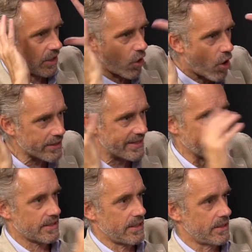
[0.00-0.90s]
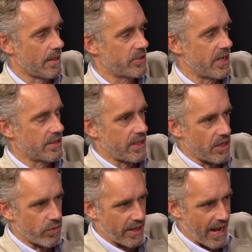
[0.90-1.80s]
the context in some sense
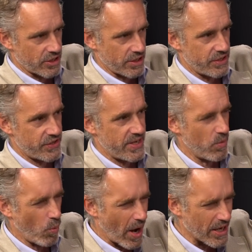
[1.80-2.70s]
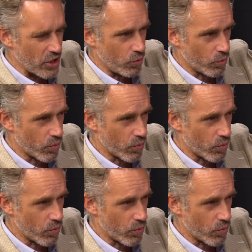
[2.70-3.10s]
that you can actually see what you